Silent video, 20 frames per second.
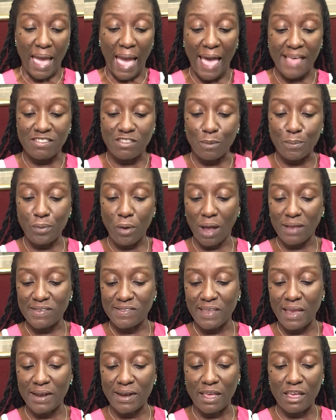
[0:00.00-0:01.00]
As the
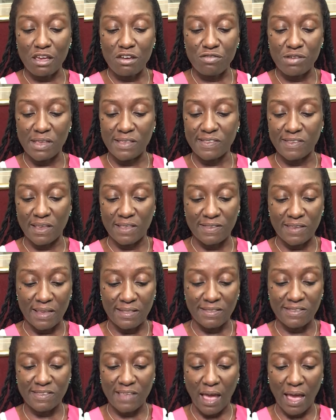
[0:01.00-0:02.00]
prostate increases
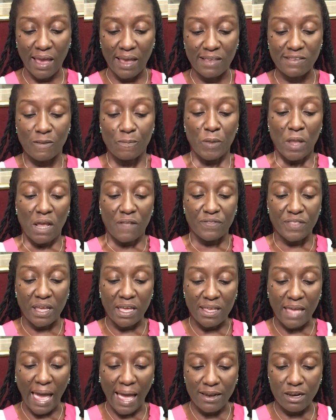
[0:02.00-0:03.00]
in size, the
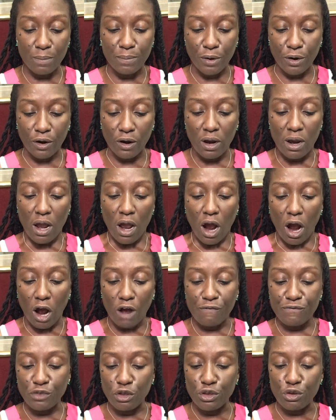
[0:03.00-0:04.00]
caliber
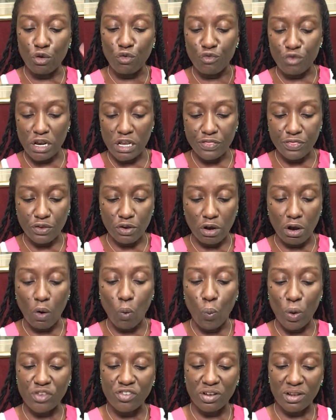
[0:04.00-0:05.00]
of the urethra,
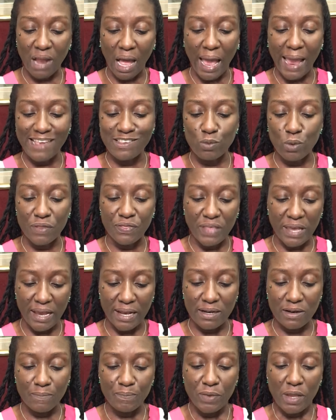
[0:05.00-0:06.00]
which lies
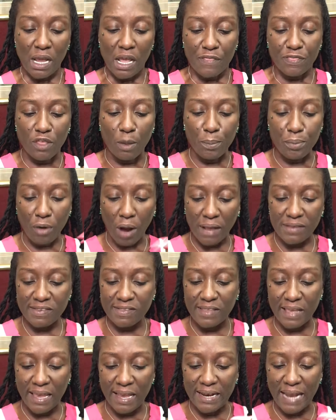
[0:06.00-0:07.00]
within the
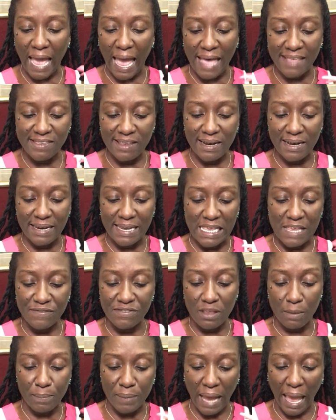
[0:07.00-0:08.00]
prostate as it leaves
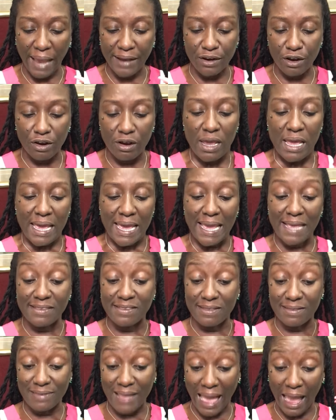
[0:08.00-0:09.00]
the bladder,
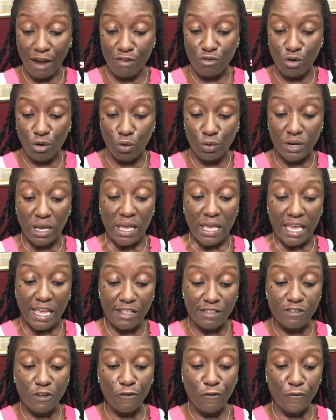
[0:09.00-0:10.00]
is narrowed,
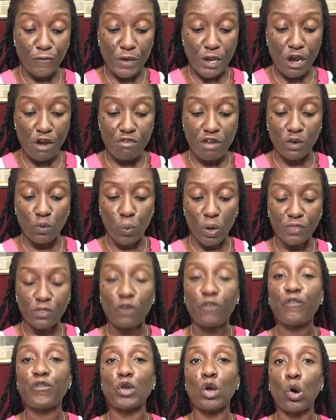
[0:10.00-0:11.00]
interfering with
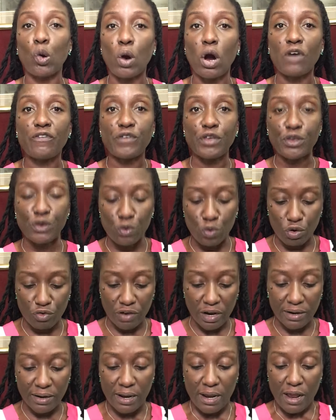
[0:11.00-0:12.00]
the flow of
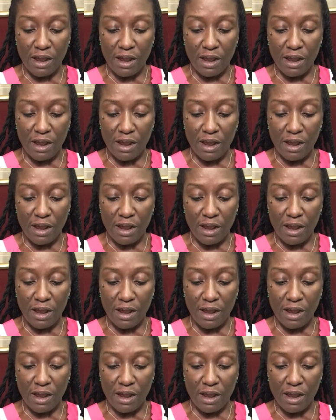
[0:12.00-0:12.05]
urine,